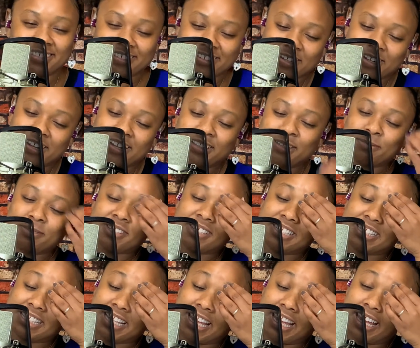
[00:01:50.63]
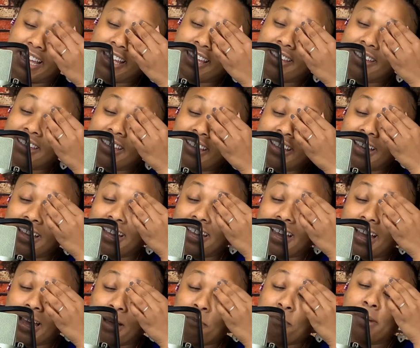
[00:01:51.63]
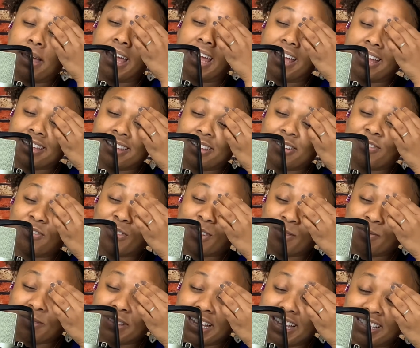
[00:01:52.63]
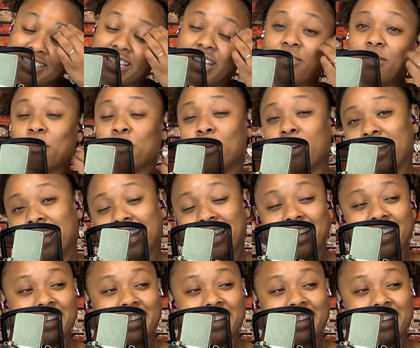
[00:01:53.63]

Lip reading: Let me just say, I'm back from Thanksgiving break.